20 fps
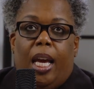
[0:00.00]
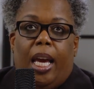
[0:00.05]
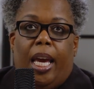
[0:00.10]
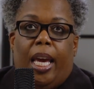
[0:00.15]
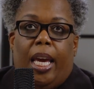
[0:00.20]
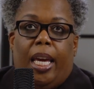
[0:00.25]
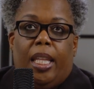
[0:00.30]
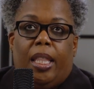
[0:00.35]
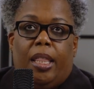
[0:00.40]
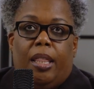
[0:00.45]

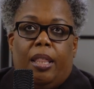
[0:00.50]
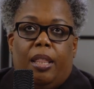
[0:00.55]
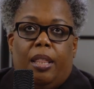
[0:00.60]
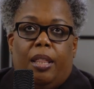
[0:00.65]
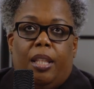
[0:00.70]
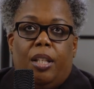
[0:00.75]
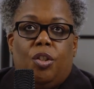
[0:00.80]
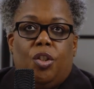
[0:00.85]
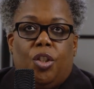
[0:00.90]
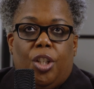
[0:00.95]
And
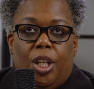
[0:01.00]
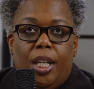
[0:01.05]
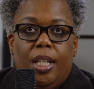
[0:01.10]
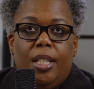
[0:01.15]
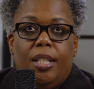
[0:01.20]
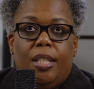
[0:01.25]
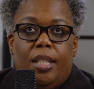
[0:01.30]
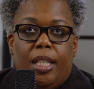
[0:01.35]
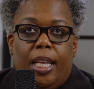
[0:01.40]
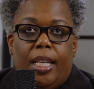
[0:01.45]
the
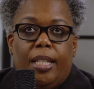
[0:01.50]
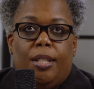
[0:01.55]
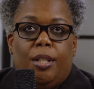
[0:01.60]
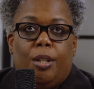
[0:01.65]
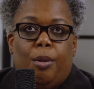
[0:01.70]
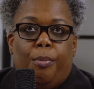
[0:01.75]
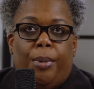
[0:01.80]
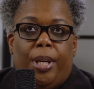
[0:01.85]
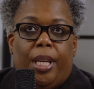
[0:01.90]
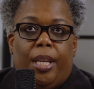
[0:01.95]
judge said
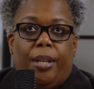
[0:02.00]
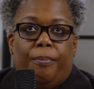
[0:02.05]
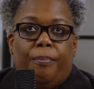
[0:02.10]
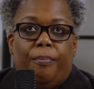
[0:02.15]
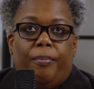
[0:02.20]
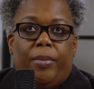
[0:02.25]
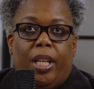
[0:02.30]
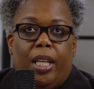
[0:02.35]
to me,